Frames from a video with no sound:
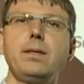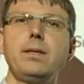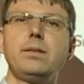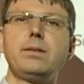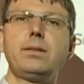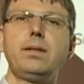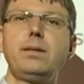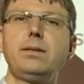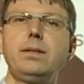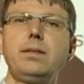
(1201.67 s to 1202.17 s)

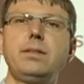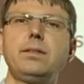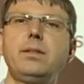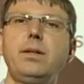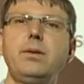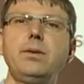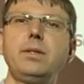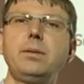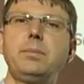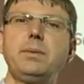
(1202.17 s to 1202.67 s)
So there are
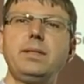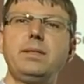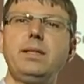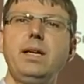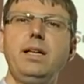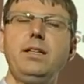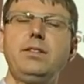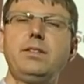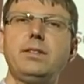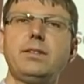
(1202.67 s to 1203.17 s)
no
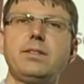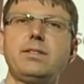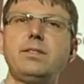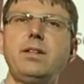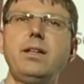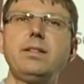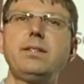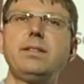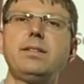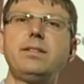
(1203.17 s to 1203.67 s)
limitations,
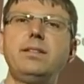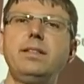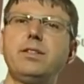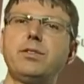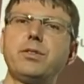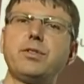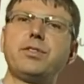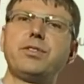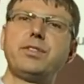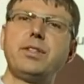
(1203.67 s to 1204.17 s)
not a
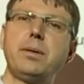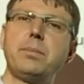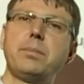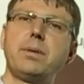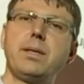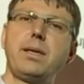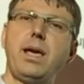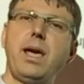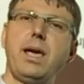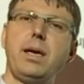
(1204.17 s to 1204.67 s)

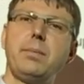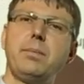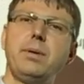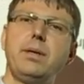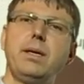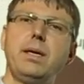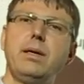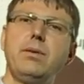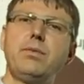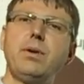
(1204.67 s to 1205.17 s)
zero-sum game.
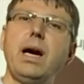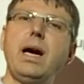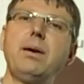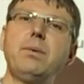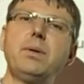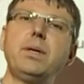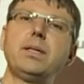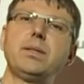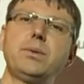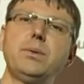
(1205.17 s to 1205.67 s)
If I
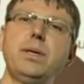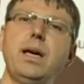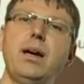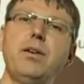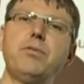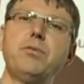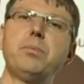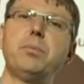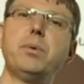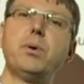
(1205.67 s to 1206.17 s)
want to
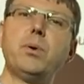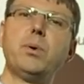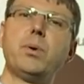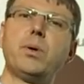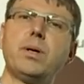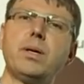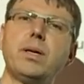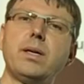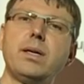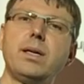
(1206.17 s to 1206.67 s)
have
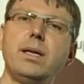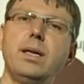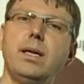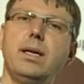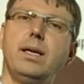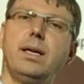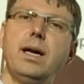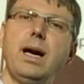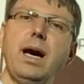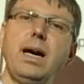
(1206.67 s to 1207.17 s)
more,
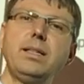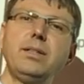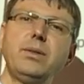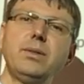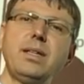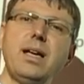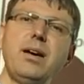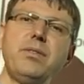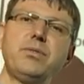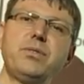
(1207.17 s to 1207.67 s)
I
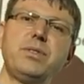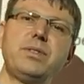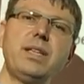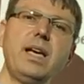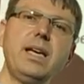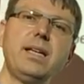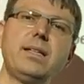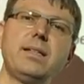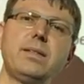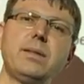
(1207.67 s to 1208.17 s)
don't have to
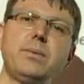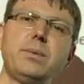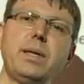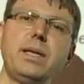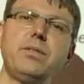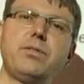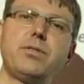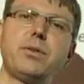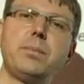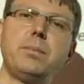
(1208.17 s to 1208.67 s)
take it
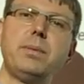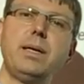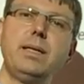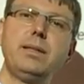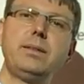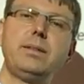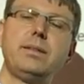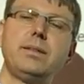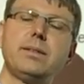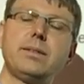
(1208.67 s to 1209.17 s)
away from
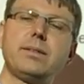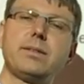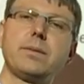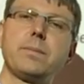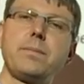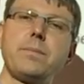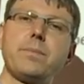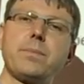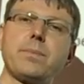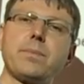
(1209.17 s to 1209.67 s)
others.
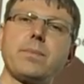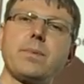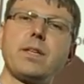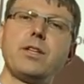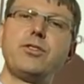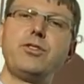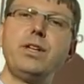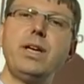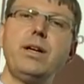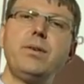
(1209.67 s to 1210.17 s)

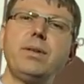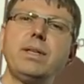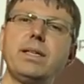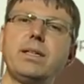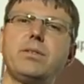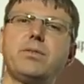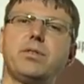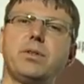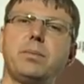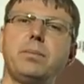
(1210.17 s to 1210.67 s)
Sharing
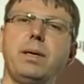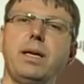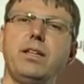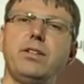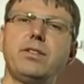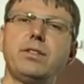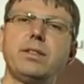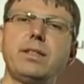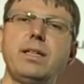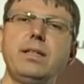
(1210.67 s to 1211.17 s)

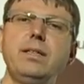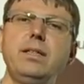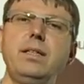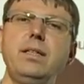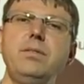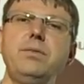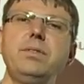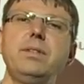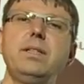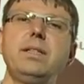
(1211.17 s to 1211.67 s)
information can
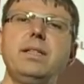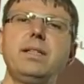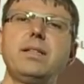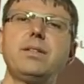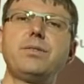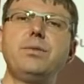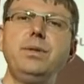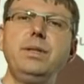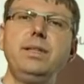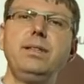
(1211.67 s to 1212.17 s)
even
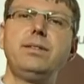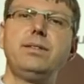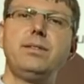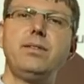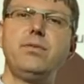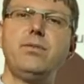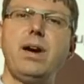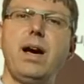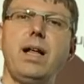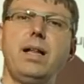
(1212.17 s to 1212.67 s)
increase
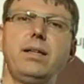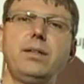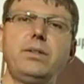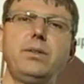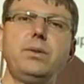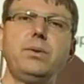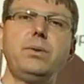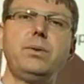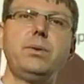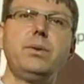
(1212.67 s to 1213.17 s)
the
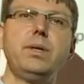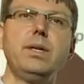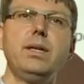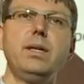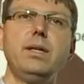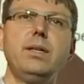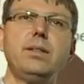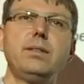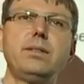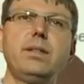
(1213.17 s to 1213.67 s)
value.
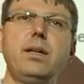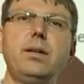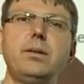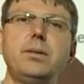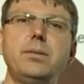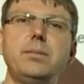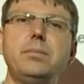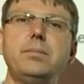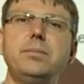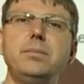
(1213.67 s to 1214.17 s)

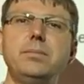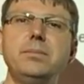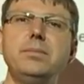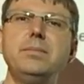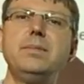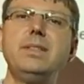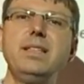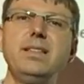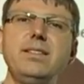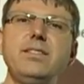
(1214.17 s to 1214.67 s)
So
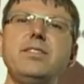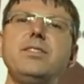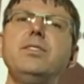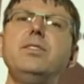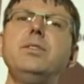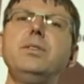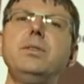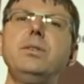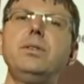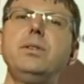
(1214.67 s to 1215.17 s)
this
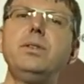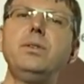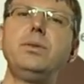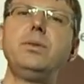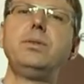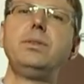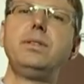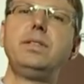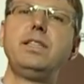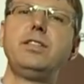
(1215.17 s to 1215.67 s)

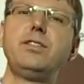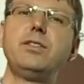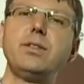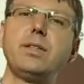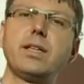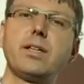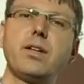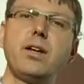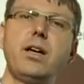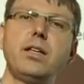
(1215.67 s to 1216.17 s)
new
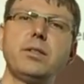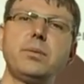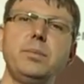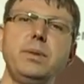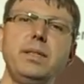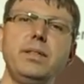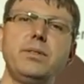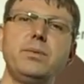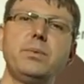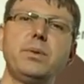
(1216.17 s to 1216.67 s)
digital
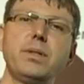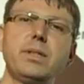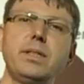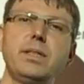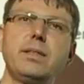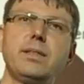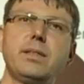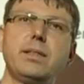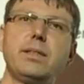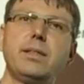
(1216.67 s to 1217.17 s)
economy is
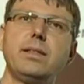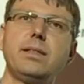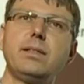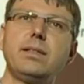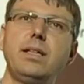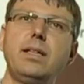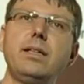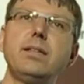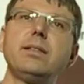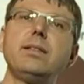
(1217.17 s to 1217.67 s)
working in an
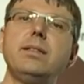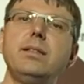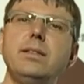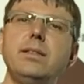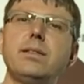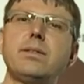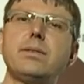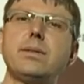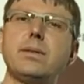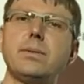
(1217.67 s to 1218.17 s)
entirely
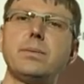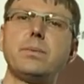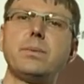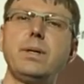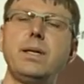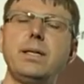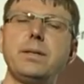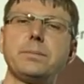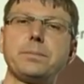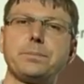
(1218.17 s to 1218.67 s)
different
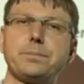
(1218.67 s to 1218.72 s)
way.